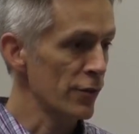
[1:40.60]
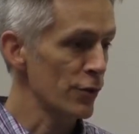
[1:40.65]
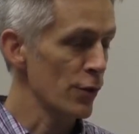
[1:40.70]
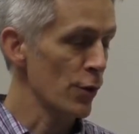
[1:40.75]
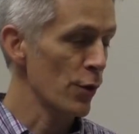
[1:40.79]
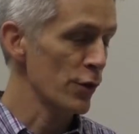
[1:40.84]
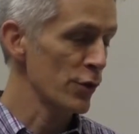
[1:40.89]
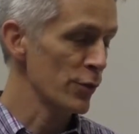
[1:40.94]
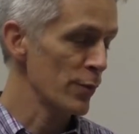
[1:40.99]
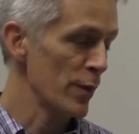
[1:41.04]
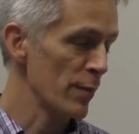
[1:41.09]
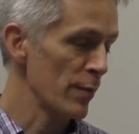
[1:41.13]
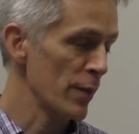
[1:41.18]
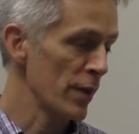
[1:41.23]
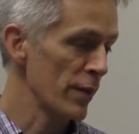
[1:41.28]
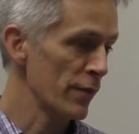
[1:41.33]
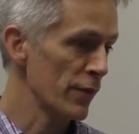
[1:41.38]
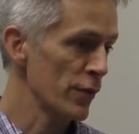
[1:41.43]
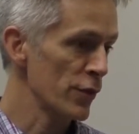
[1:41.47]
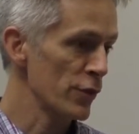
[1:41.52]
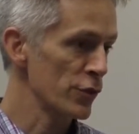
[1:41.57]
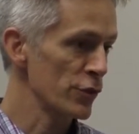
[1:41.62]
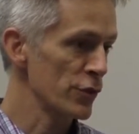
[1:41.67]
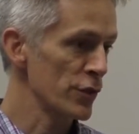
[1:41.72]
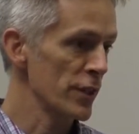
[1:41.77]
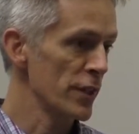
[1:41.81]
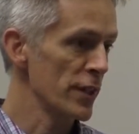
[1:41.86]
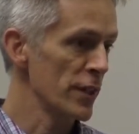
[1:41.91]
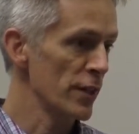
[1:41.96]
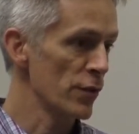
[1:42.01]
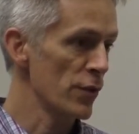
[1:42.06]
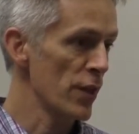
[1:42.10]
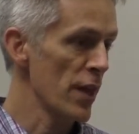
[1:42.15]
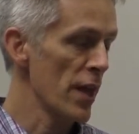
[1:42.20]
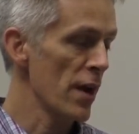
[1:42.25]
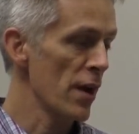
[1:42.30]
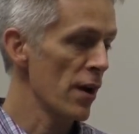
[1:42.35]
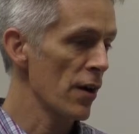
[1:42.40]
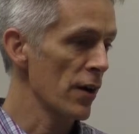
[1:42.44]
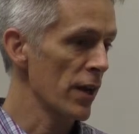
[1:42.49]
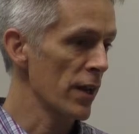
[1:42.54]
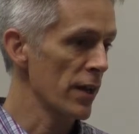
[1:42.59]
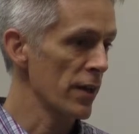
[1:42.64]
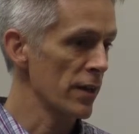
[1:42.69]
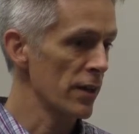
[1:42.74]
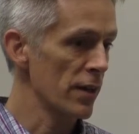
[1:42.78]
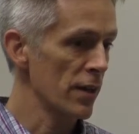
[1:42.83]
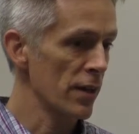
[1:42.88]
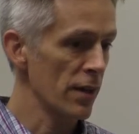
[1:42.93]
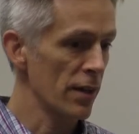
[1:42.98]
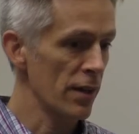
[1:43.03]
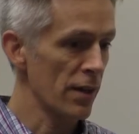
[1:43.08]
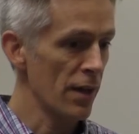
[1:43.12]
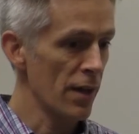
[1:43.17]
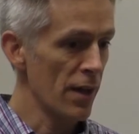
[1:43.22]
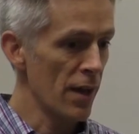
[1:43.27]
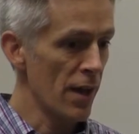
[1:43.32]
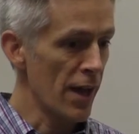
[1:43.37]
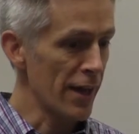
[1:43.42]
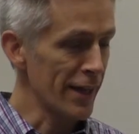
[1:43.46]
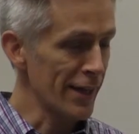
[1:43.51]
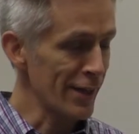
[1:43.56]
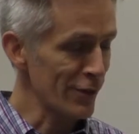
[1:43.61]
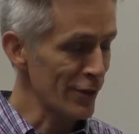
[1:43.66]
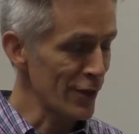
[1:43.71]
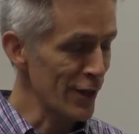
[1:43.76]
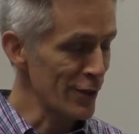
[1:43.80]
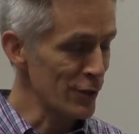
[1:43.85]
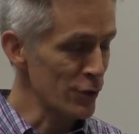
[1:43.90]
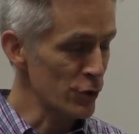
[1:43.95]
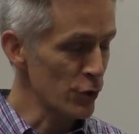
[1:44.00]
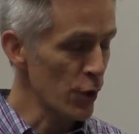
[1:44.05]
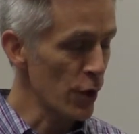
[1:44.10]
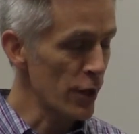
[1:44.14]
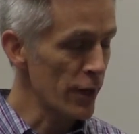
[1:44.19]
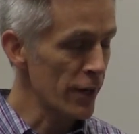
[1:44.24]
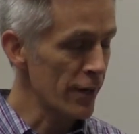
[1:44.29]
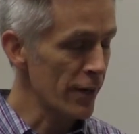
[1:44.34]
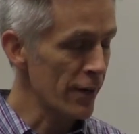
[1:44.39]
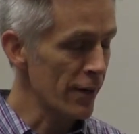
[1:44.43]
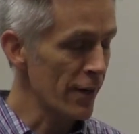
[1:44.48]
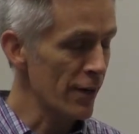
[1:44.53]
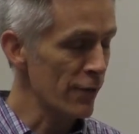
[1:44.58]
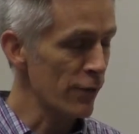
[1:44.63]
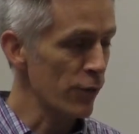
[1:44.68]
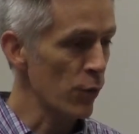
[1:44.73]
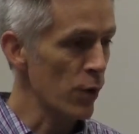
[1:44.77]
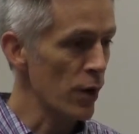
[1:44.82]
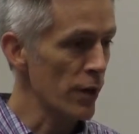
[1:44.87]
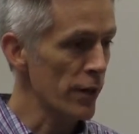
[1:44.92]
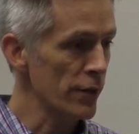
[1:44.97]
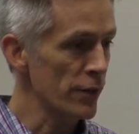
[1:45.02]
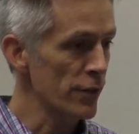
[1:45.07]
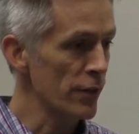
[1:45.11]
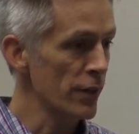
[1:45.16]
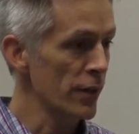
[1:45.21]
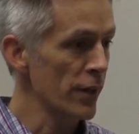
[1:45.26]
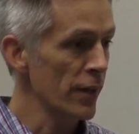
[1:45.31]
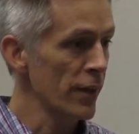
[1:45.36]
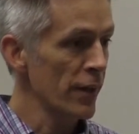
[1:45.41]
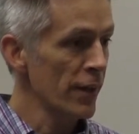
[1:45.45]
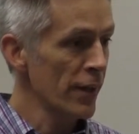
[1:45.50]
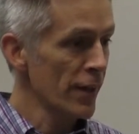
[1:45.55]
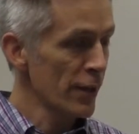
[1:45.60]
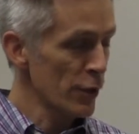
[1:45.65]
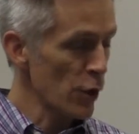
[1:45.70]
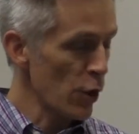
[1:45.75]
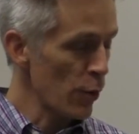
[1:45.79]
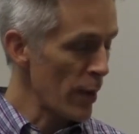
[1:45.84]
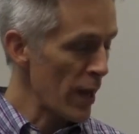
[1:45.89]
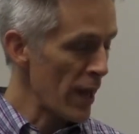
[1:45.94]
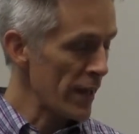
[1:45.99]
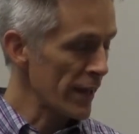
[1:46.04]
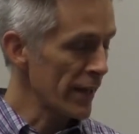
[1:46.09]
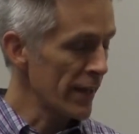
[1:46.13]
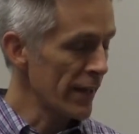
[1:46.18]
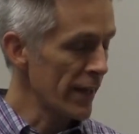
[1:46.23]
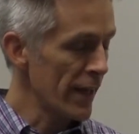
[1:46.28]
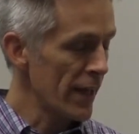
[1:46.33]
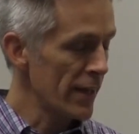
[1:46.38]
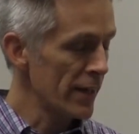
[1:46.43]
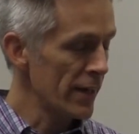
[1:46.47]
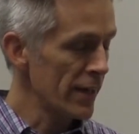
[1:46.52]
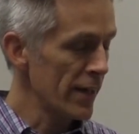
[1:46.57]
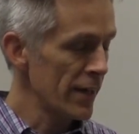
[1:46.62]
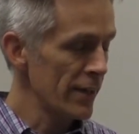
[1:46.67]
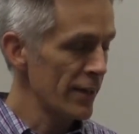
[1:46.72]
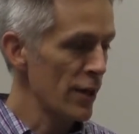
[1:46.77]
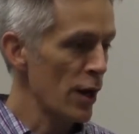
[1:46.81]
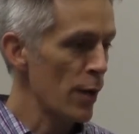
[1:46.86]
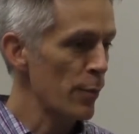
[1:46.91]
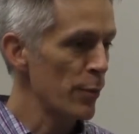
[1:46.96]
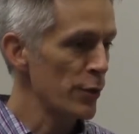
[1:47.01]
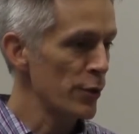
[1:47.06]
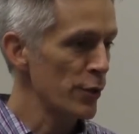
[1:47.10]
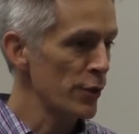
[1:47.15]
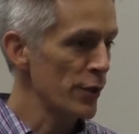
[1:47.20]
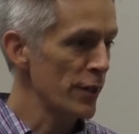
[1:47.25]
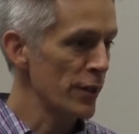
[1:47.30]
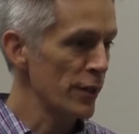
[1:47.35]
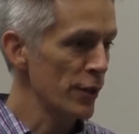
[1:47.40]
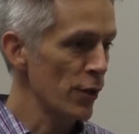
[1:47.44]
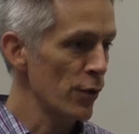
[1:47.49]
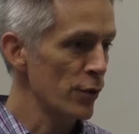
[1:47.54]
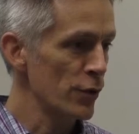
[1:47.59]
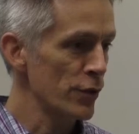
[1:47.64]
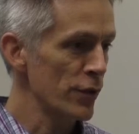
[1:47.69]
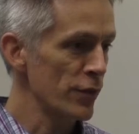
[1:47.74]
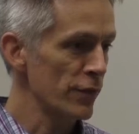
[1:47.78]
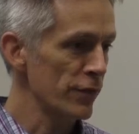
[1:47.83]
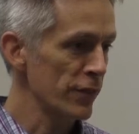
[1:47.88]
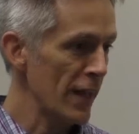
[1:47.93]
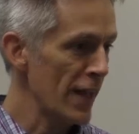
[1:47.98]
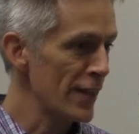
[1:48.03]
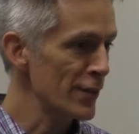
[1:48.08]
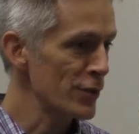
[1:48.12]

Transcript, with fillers: And so I spent my first year there, and uh, I guess I enjoyed it enough, wanted to go back again and had the opportunity to go to the